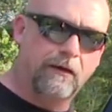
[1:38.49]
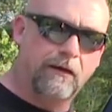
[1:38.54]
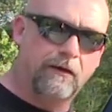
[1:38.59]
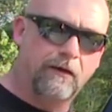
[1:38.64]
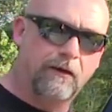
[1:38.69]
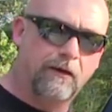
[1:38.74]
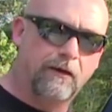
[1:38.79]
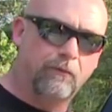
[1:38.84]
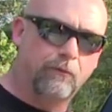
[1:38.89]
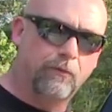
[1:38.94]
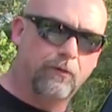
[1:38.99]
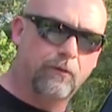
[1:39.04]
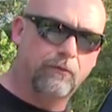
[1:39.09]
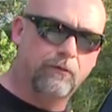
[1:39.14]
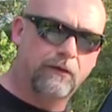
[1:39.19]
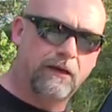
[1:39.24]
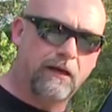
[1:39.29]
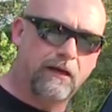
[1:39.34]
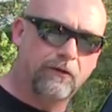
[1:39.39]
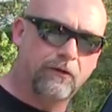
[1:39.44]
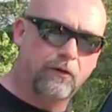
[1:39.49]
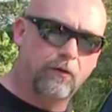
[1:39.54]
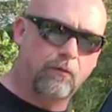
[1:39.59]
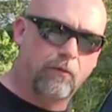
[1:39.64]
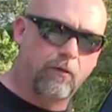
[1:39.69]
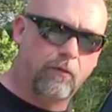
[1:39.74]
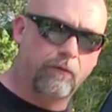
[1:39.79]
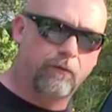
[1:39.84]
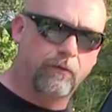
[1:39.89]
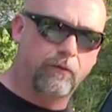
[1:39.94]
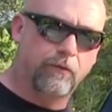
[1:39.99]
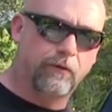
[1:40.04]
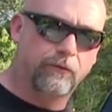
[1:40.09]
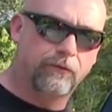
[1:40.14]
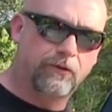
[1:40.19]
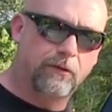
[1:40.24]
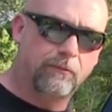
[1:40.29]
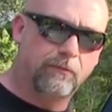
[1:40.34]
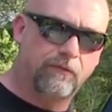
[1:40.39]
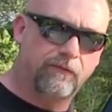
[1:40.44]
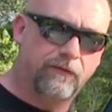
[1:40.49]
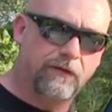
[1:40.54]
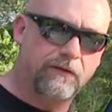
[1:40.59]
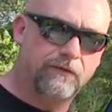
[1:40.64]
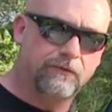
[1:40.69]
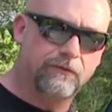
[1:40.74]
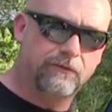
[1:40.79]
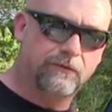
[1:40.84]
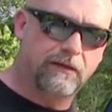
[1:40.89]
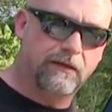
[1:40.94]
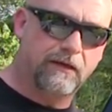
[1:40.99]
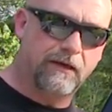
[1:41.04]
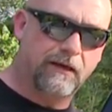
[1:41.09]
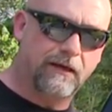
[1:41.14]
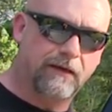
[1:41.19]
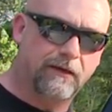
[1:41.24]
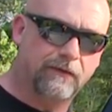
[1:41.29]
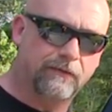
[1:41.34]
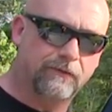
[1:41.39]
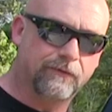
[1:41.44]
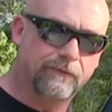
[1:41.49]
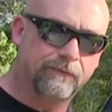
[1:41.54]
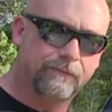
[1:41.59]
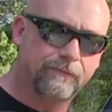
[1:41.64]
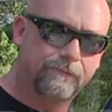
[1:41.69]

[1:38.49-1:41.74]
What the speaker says: and we're going to kind of go over some of the features that it has.